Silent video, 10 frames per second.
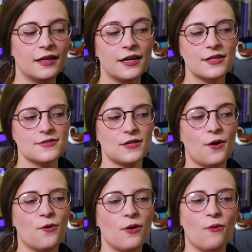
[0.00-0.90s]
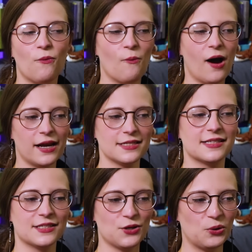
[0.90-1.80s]
So why does
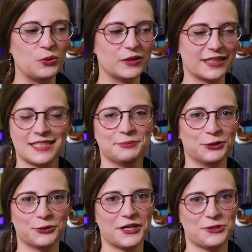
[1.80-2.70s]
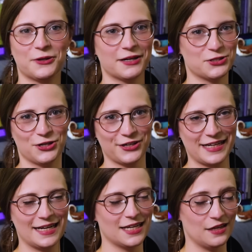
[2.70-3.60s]
this whole exploratory
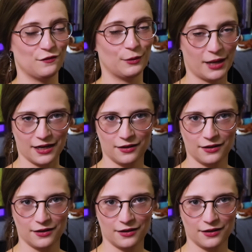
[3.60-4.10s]
journey even matter?